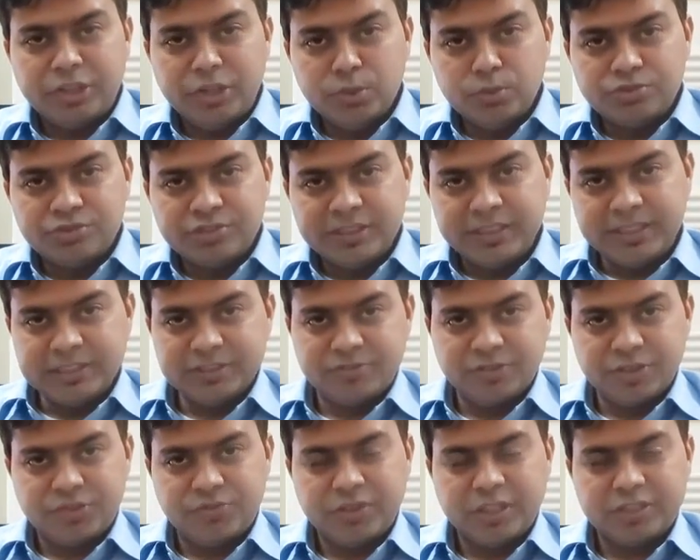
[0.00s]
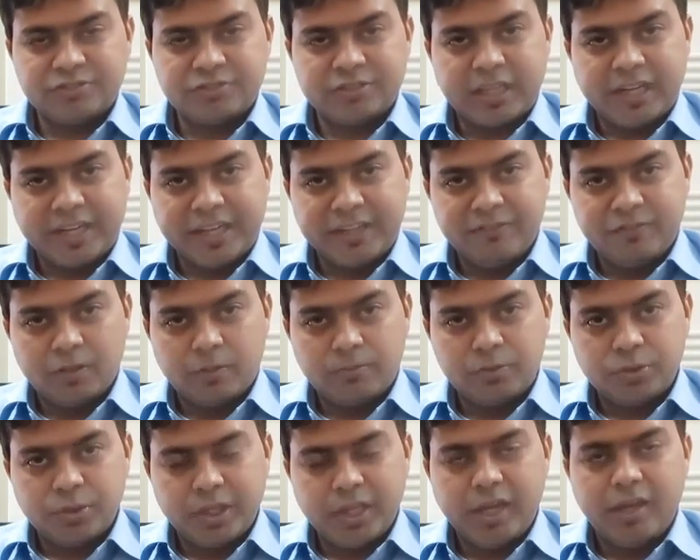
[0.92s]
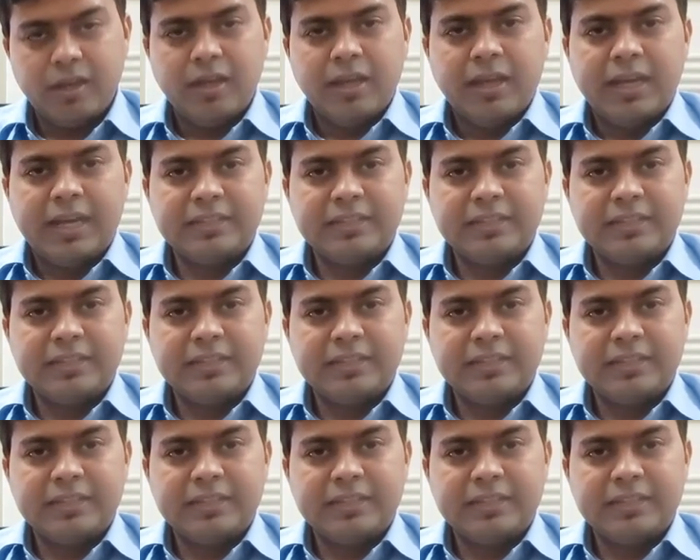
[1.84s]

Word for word: new series which we are starting from today